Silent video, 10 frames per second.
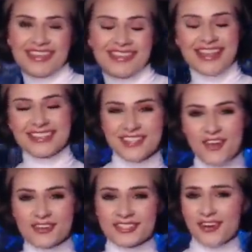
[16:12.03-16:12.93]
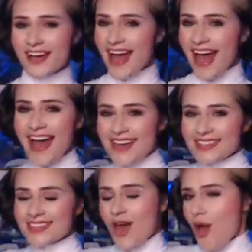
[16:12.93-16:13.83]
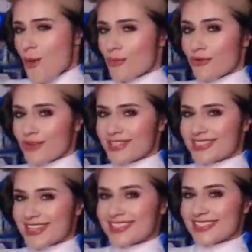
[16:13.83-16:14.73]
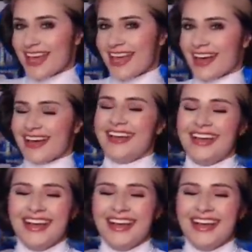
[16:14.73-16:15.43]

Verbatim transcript: That Star Wars Girl, as Princess Leia.